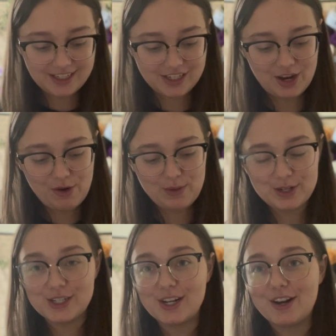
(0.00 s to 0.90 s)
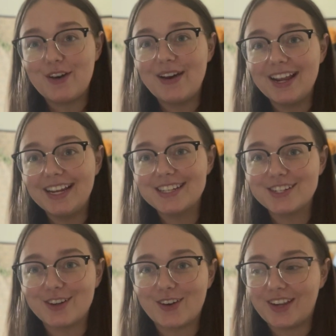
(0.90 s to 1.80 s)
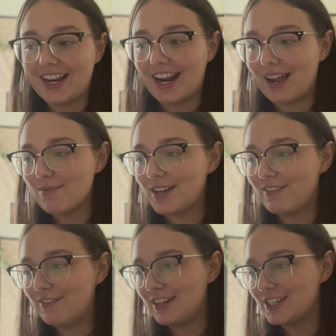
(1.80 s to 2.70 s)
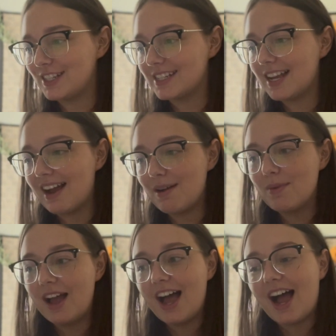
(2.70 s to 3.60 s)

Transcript: So we're just gonna go ahead and get started and I'm gonna finish this up.